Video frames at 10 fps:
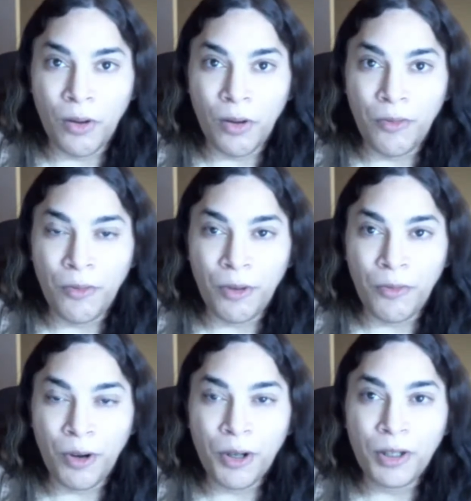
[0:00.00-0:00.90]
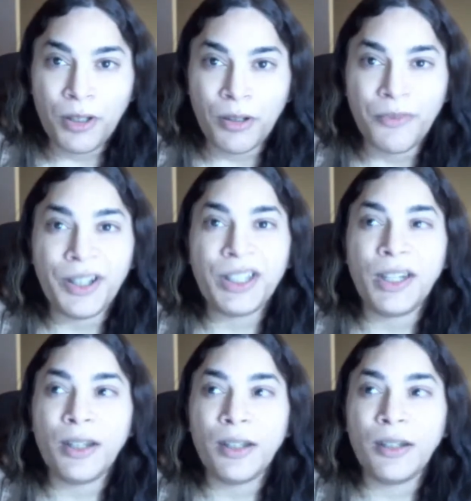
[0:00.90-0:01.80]
avoid
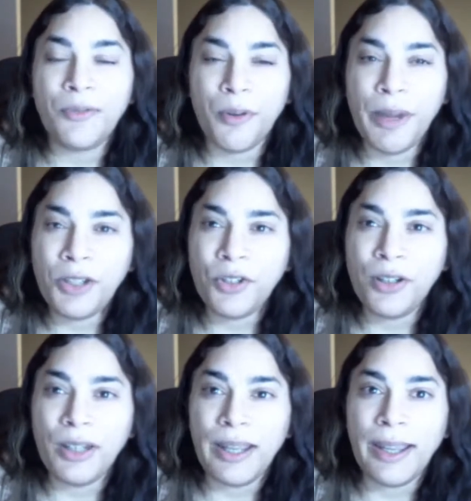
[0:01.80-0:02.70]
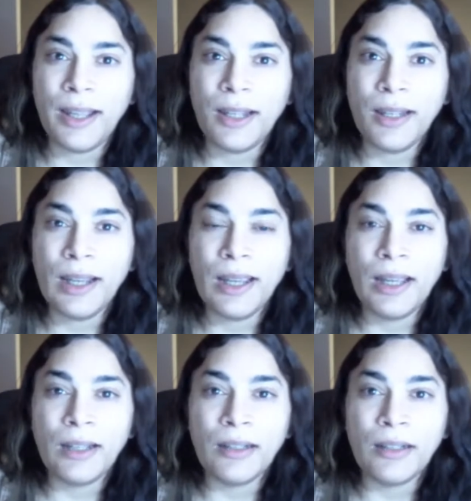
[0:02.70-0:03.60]
conflicting information and
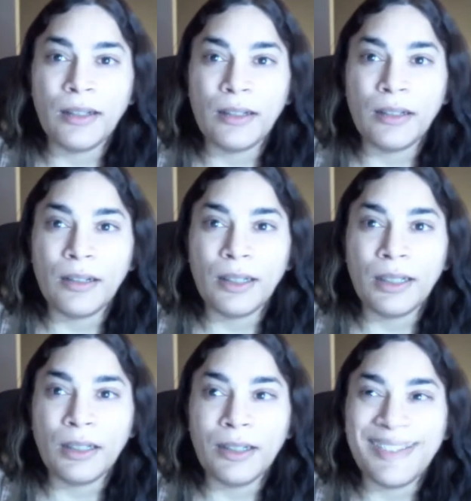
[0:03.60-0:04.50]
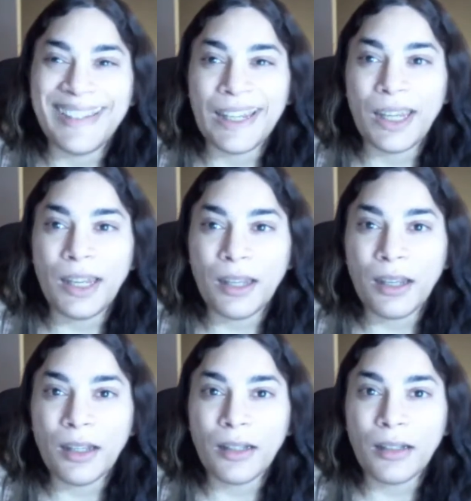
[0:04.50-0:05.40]

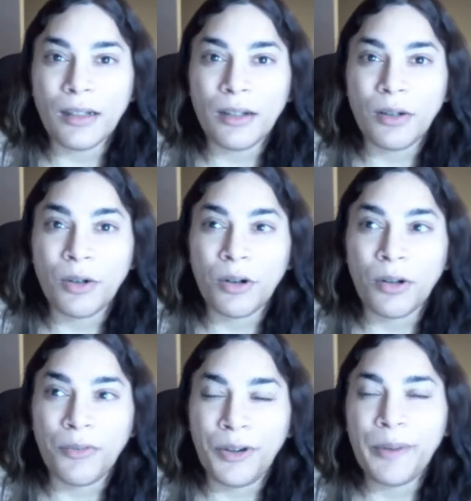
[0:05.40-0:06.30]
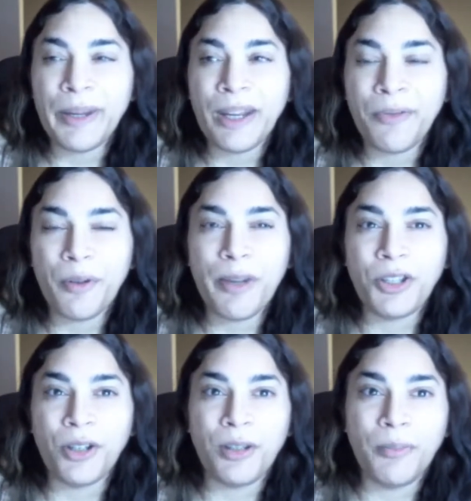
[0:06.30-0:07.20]
seeking confirming
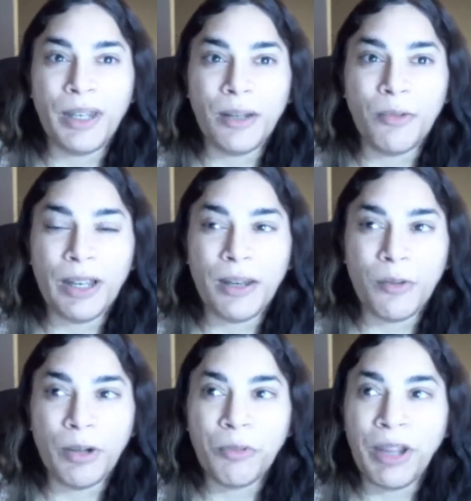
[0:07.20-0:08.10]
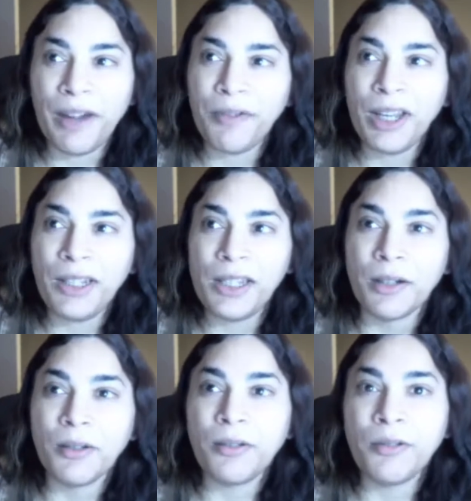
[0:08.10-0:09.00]
information. I mean, when we have an
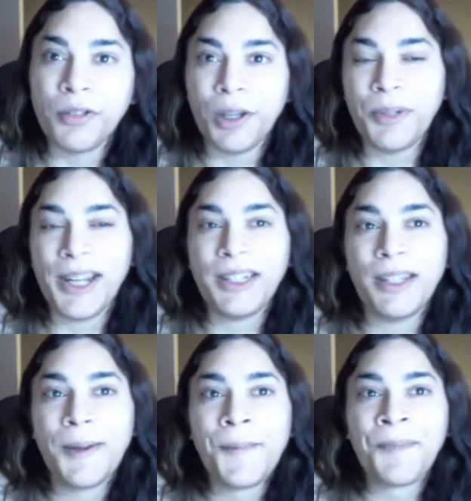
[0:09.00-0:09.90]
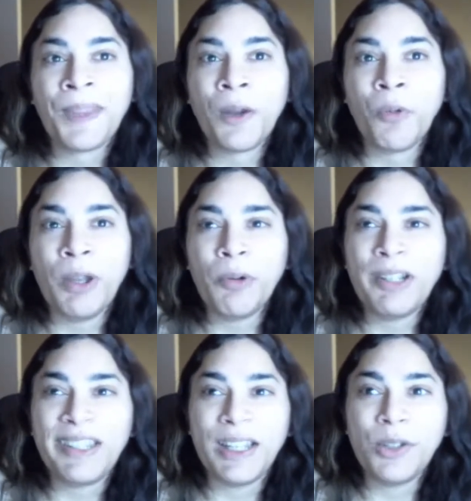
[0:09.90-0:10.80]
idea on a subject, we
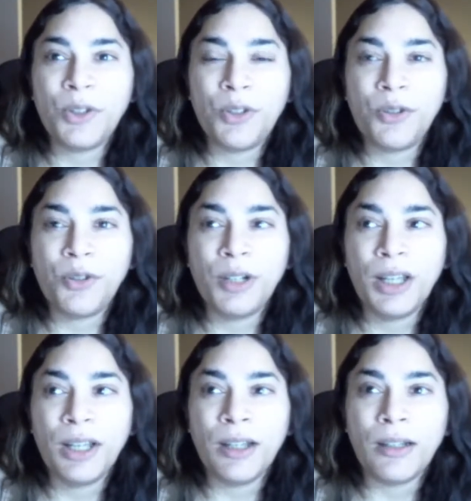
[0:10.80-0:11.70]
will tend to